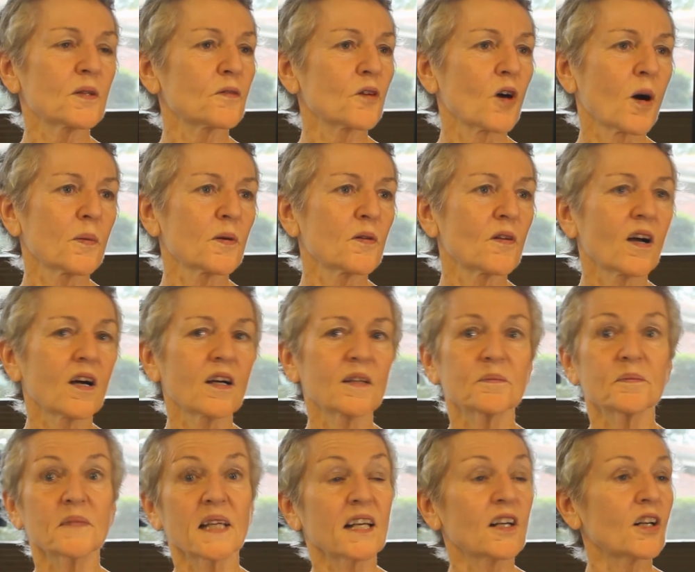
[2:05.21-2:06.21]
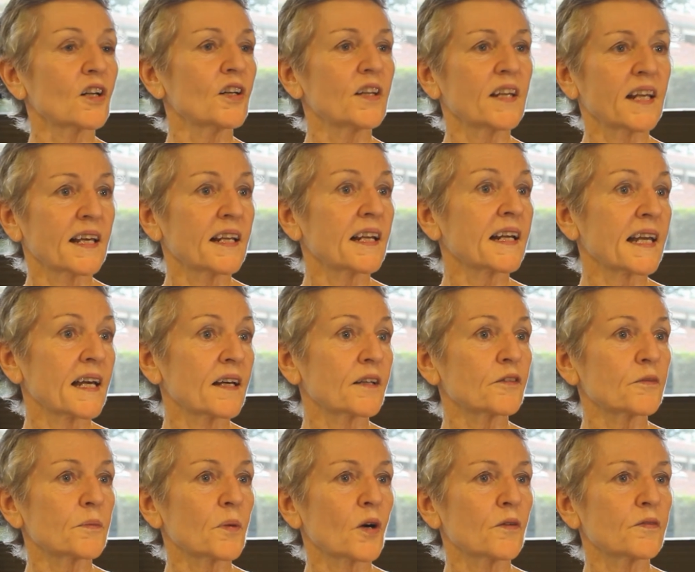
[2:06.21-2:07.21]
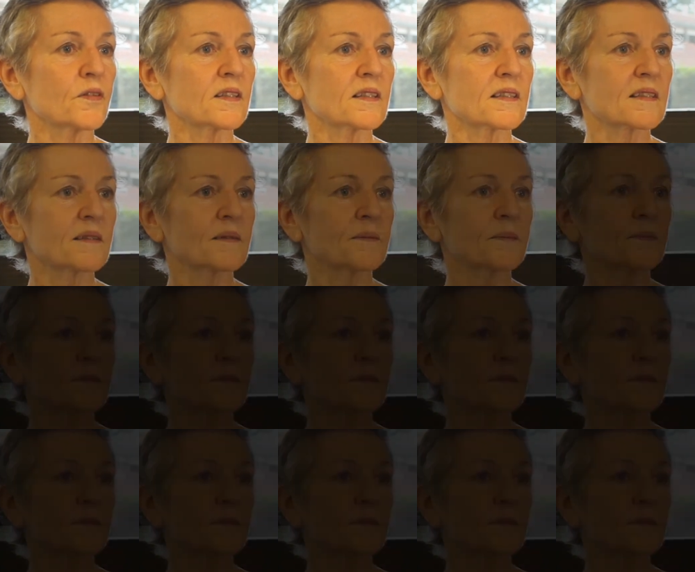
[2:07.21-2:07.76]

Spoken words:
of copyright, including an account of profits.